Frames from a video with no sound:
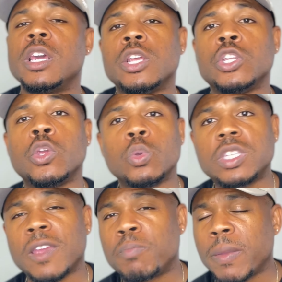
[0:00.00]
Do you
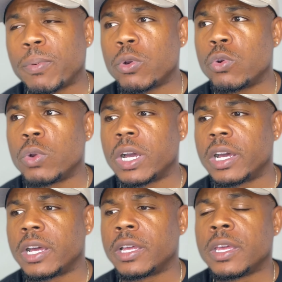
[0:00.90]
think people who
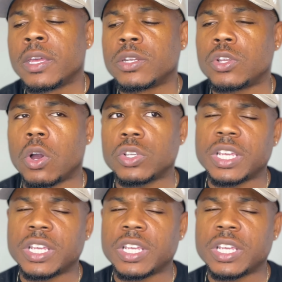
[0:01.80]
dogs